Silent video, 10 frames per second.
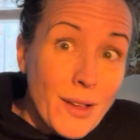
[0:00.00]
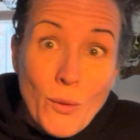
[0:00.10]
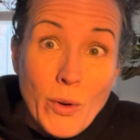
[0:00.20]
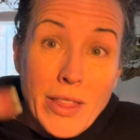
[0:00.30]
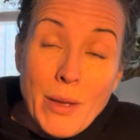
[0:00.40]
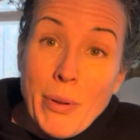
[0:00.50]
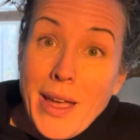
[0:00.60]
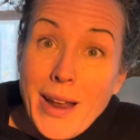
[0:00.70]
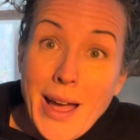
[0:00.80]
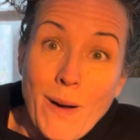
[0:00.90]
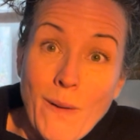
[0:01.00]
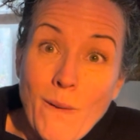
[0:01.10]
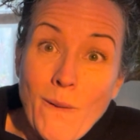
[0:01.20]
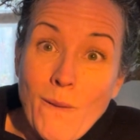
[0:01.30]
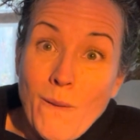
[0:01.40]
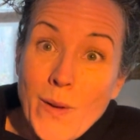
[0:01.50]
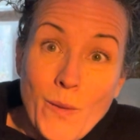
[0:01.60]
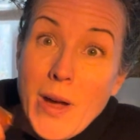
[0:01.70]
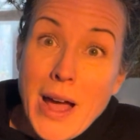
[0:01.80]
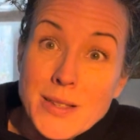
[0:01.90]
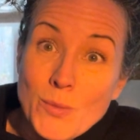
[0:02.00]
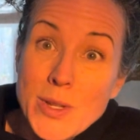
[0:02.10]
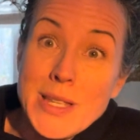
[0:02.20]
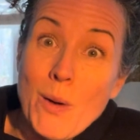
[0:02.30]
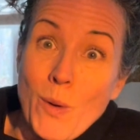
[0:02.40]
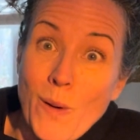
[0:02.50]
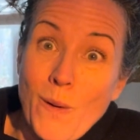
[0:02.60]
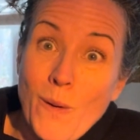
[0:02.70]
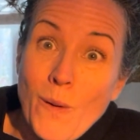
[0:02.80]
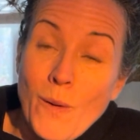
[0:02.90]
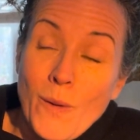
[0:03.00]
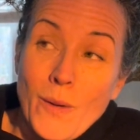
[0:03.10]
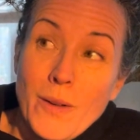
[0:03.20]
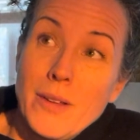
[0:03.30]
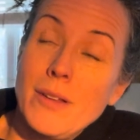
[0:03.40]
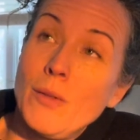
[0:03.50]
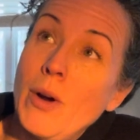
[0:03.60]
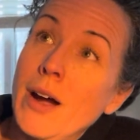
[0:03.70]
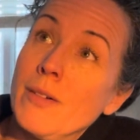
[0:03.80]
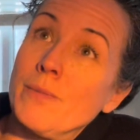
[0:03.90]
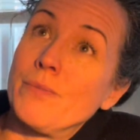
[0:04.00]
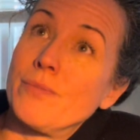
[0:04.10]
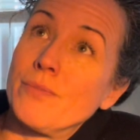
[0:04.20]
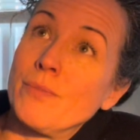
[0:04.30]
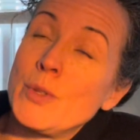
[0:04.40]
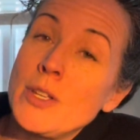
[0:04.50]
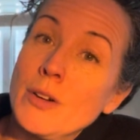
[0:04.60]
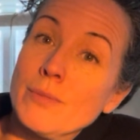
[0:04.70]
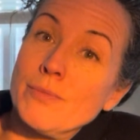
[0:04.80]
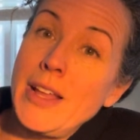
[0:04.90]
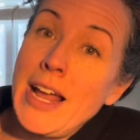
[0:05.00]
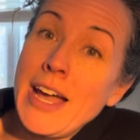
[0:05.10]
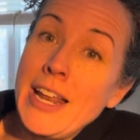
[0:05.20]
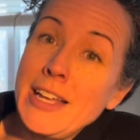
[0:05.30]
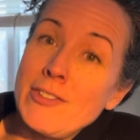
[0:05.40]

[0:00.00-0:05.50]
pay it out? When's that work? Wow. So, and I got to give